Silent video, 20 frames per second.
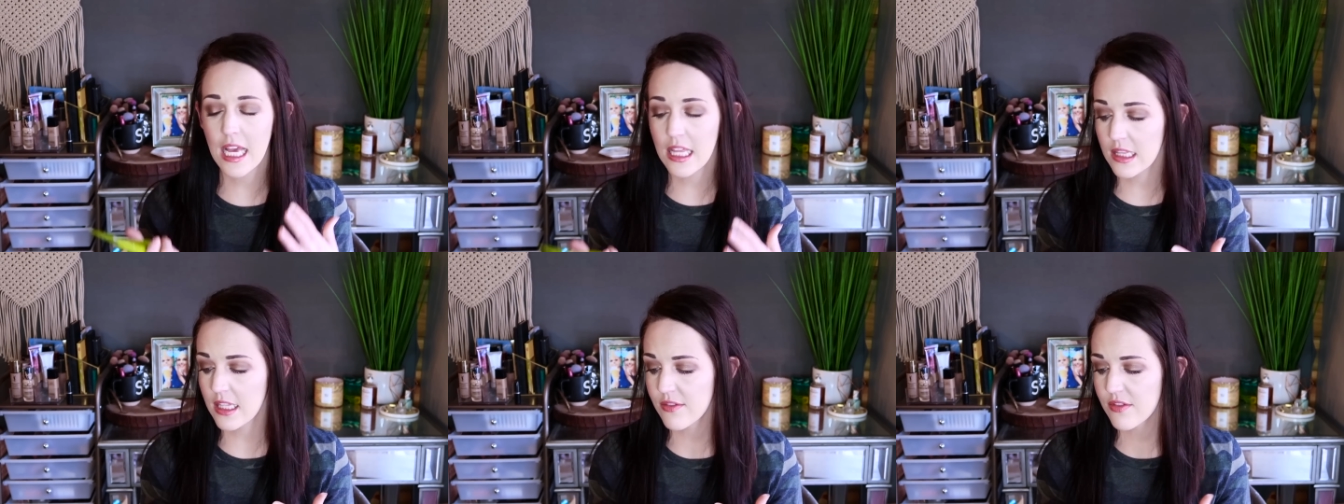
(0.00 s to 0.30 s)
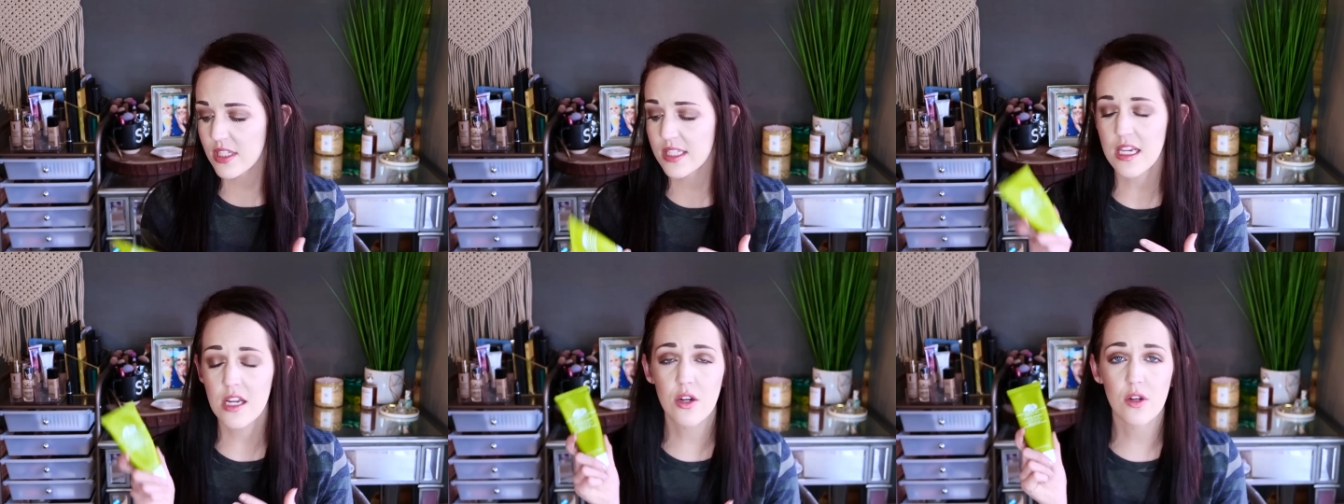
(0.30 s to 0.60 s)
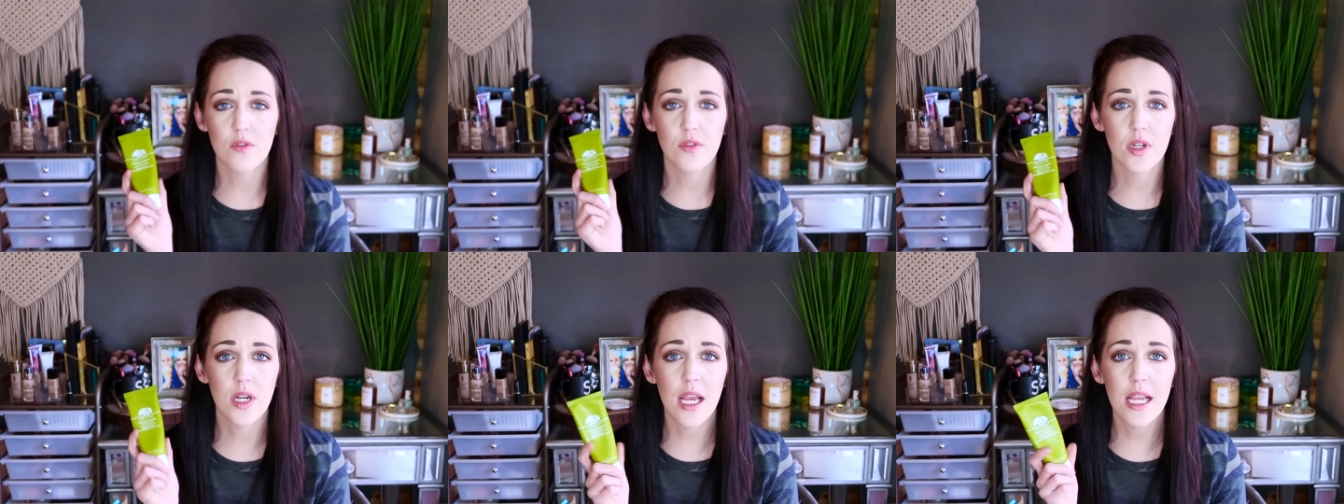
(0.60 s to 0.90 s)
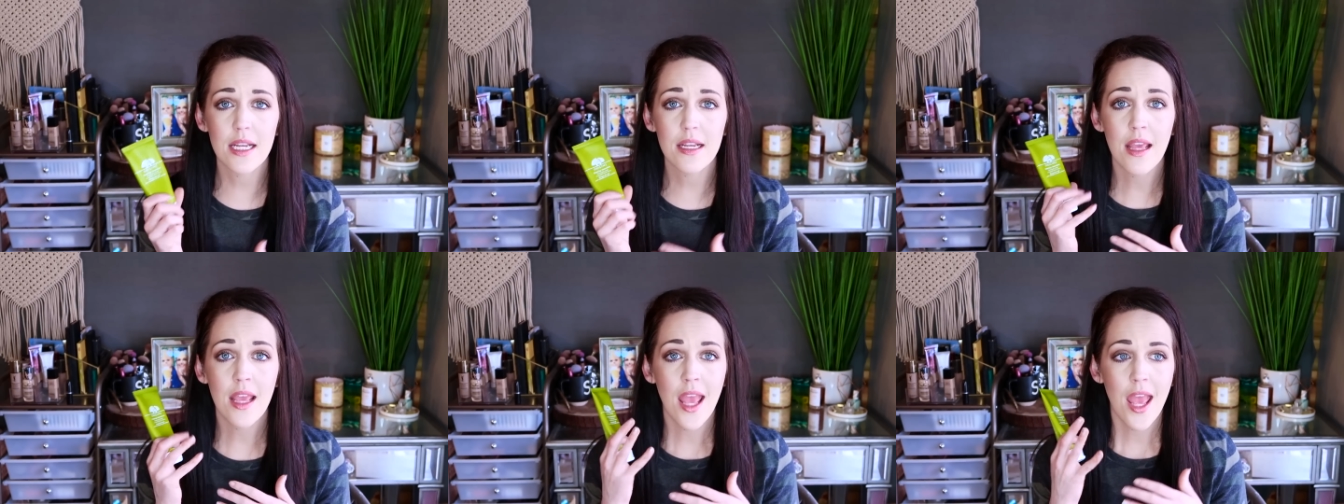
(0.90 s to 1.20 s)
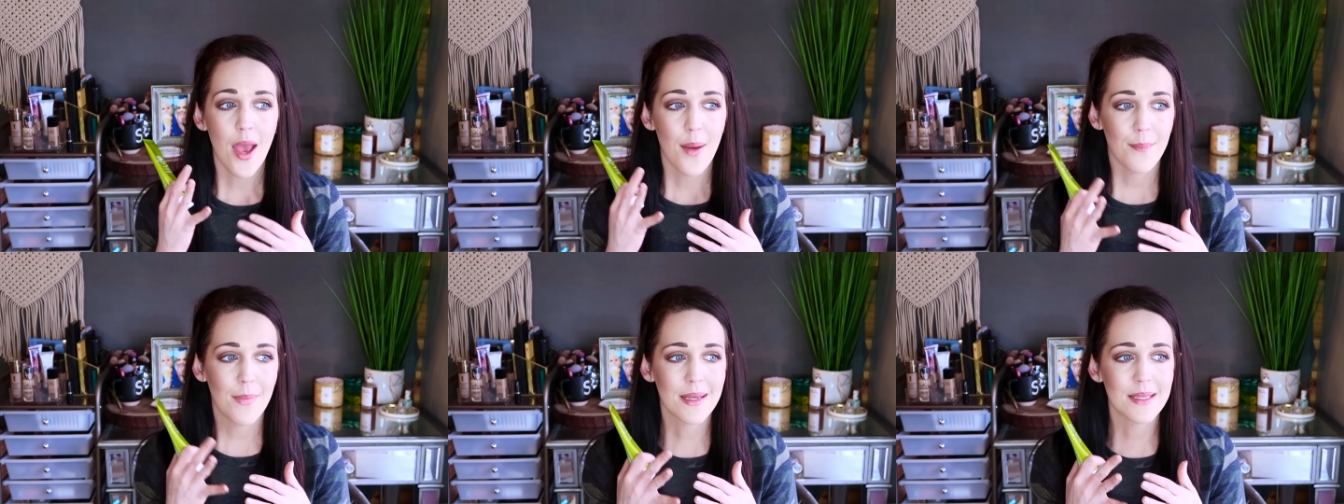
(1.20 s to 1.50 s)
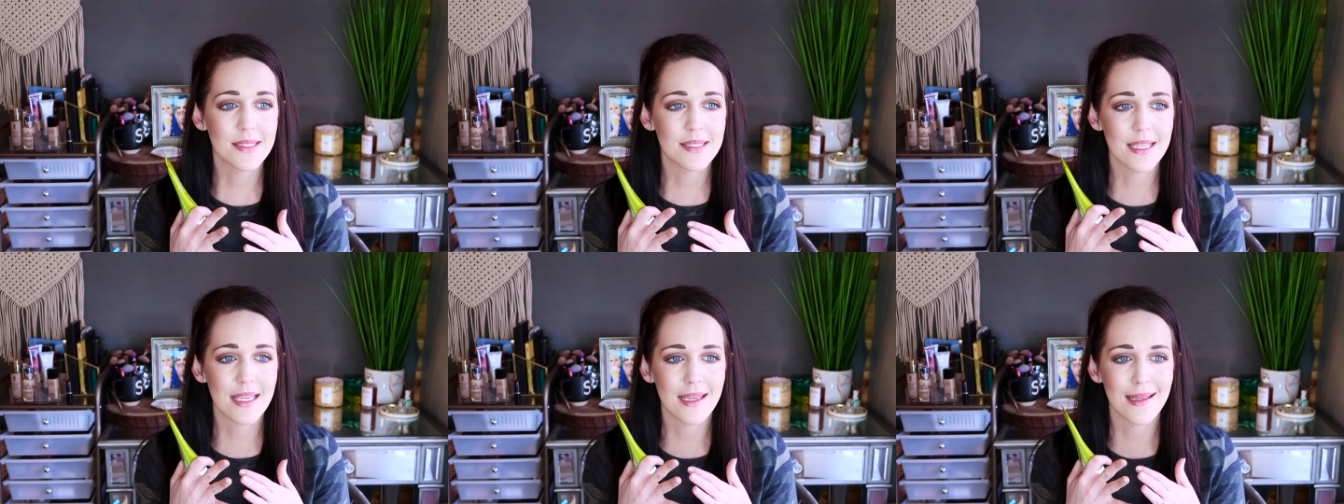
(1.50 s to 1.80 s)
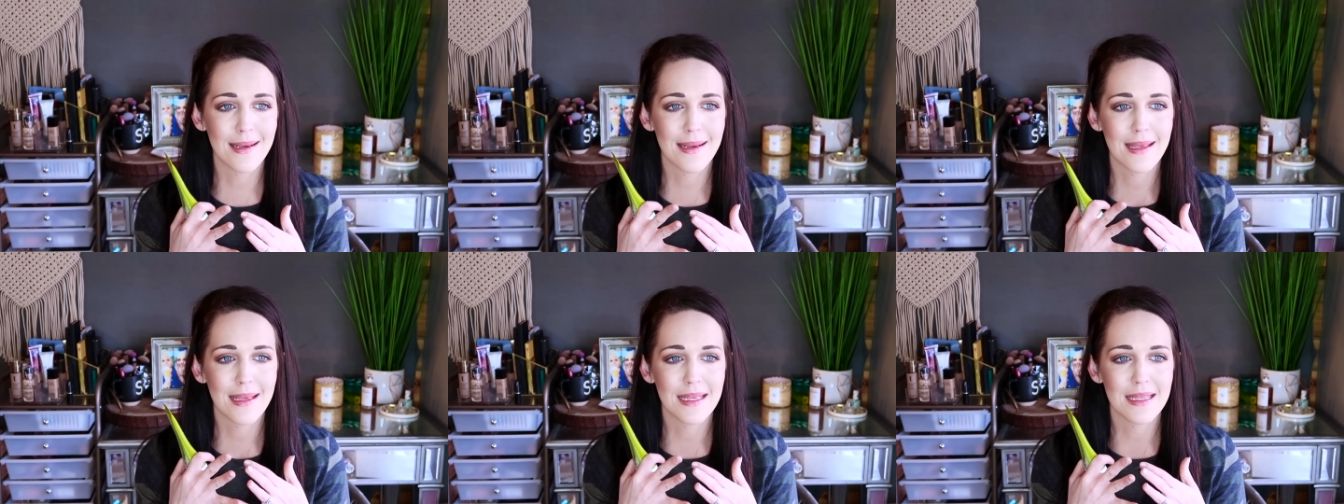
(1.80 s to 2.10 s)
I leave this on overnight. My
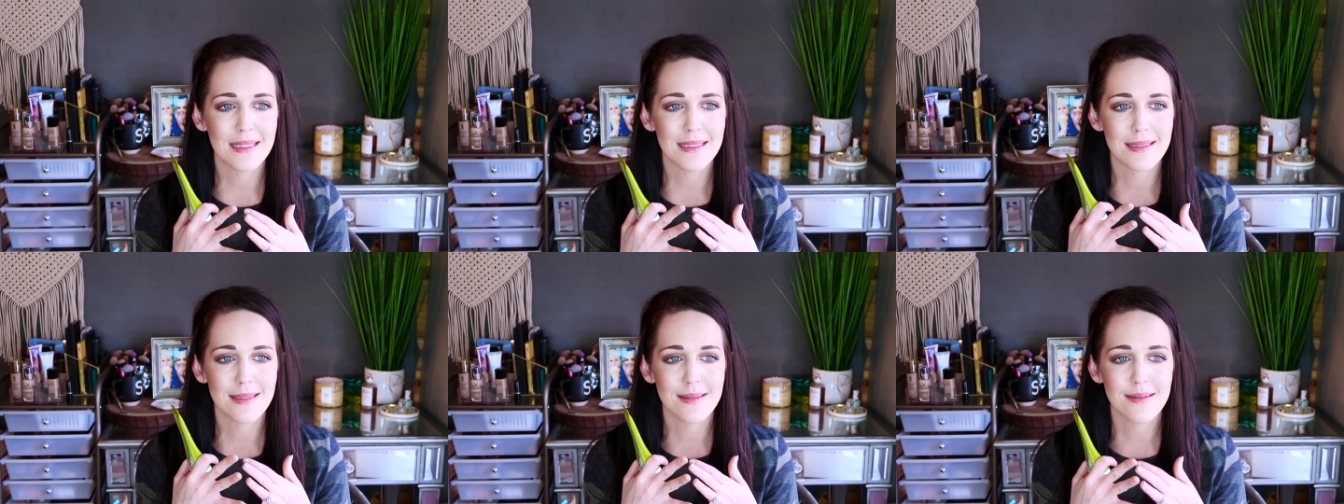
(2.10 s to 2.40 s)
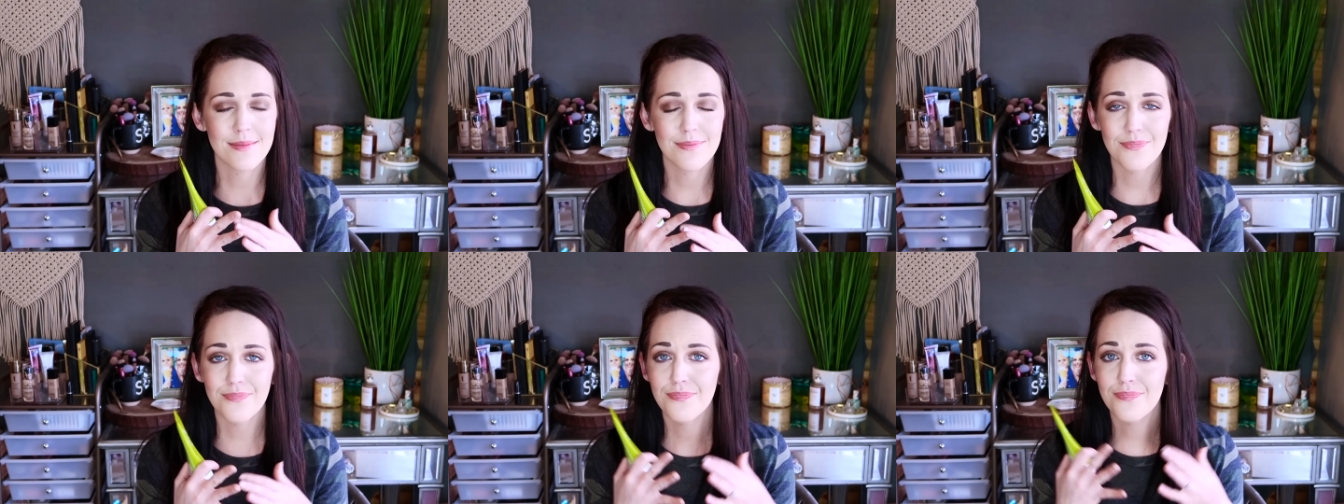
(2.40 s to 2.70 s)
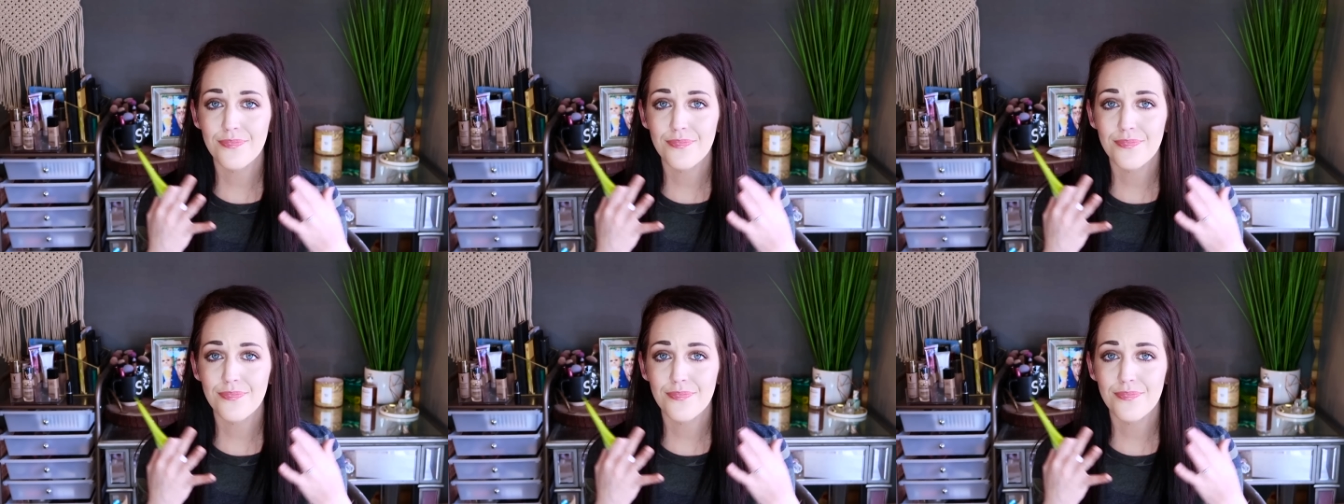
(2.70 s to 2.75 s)
skin is